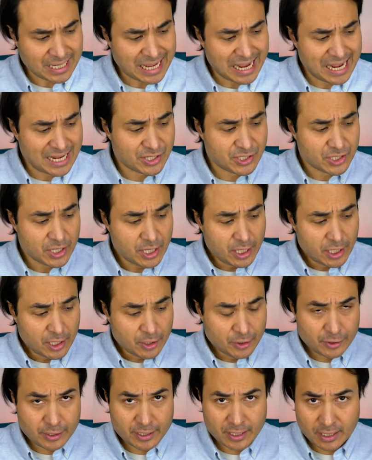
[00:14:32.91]
And
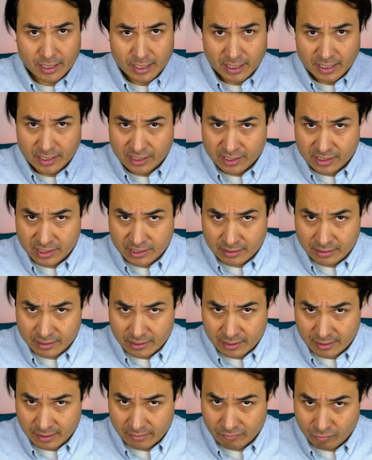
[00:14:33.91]
the
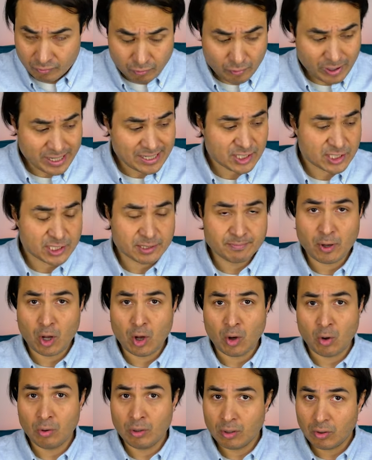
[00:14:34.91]
the rinse
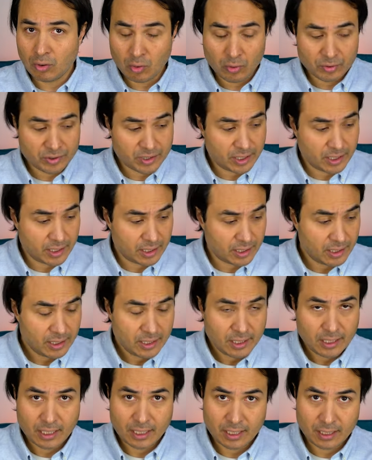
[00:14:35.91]
bowl or the
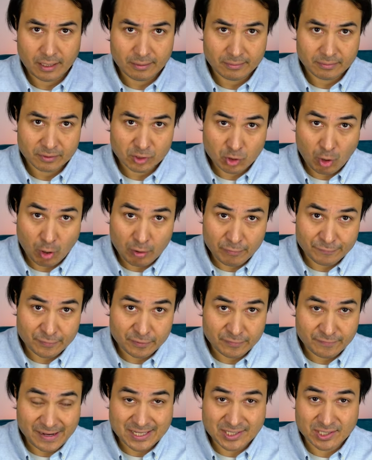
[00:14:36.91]
Gong
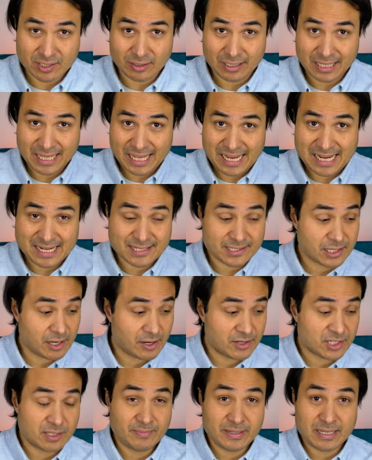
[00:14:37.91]
Fu vessel is
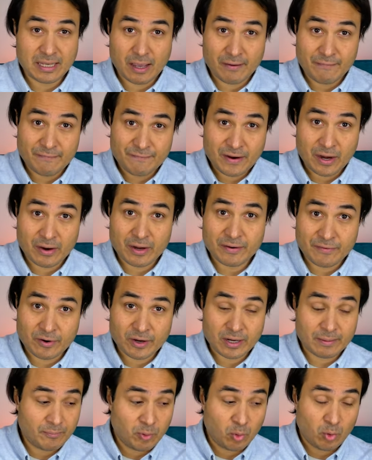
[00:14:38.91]
going to be a very,
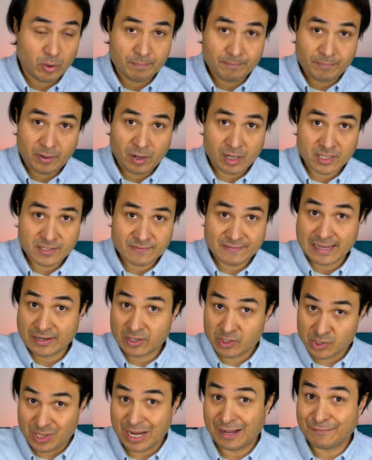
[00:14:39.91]
very important part of that
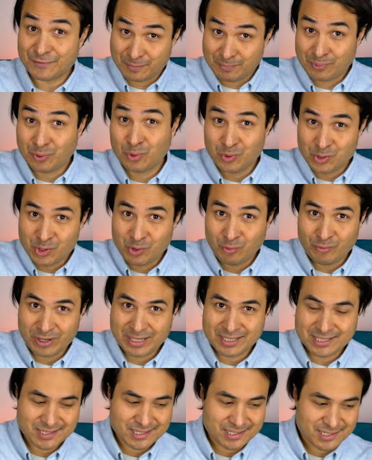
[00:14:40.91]
because you have to pour your
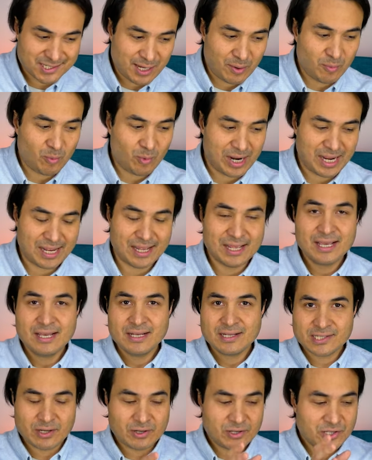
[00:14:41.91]
rinse somewhere.
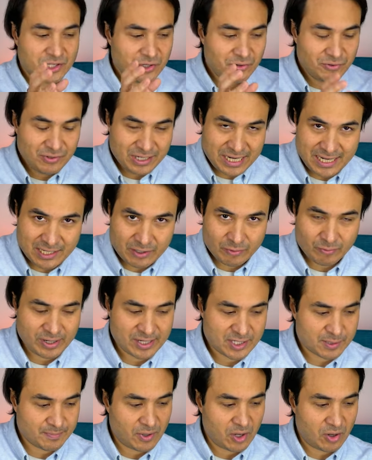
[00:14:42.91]
So you need a
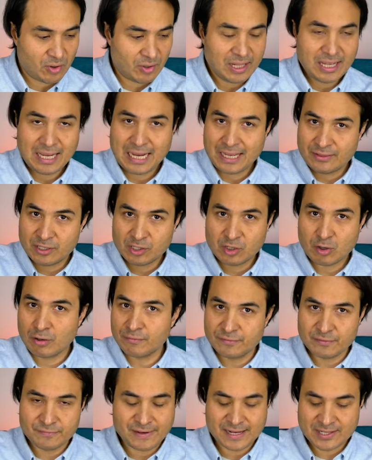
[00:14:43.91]
rinse bowl and the
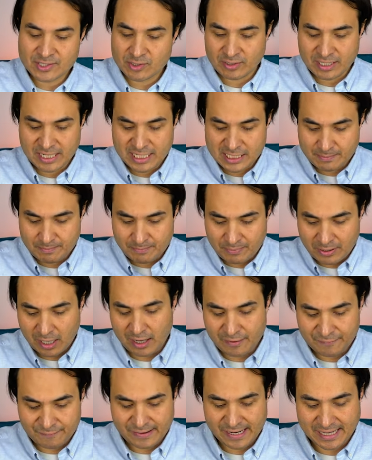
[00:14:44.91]
Gong Fu vessel is
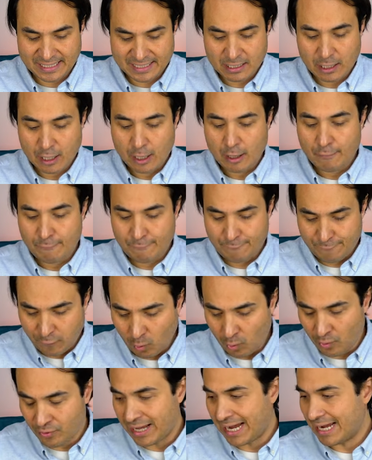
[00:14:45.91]
perfect
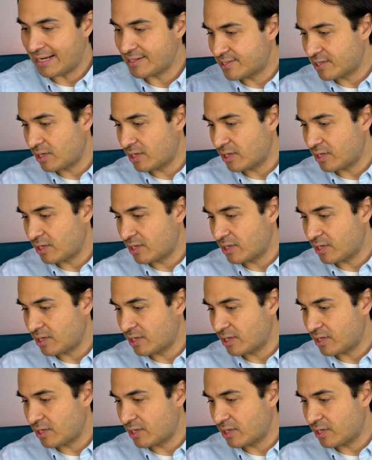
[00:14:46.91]
for that.